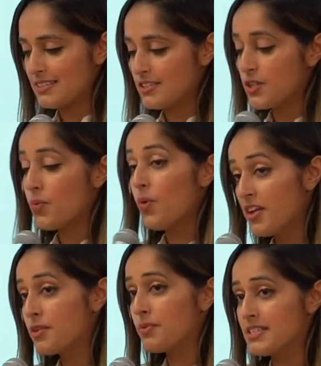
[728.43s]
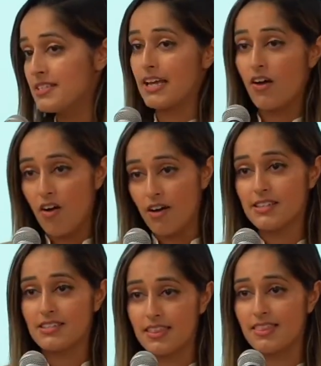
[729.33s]
So one of the reasons I
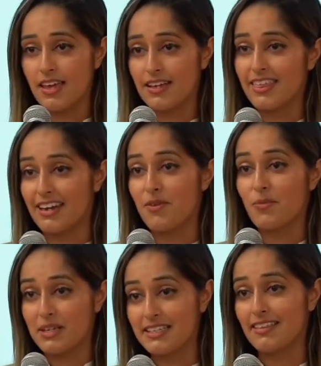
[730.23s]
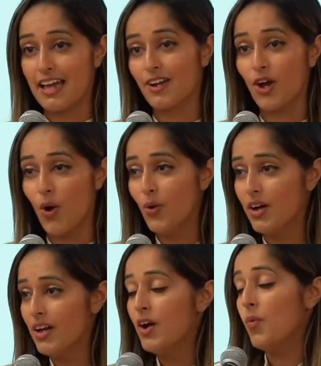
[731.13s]
honestly think that I wasn't let go,
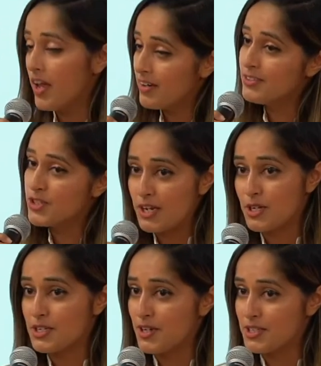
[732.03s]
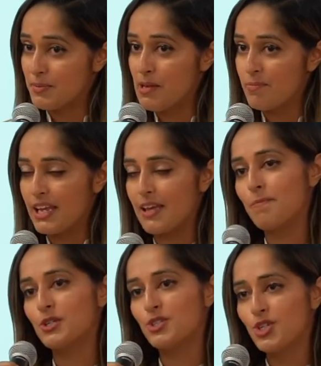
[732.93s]
1, J&J's an awesome company,
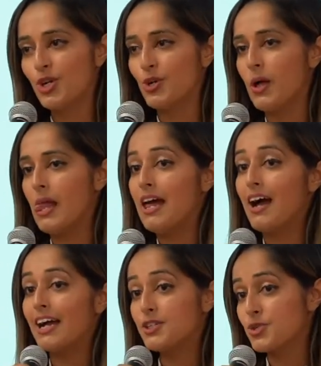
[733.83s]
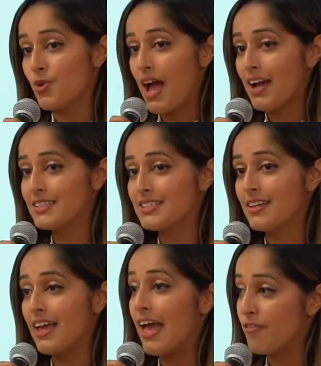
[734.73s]
but 2, I tracked
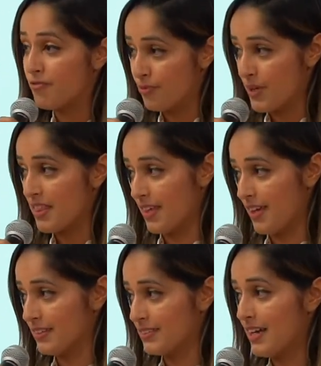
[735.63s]
everything.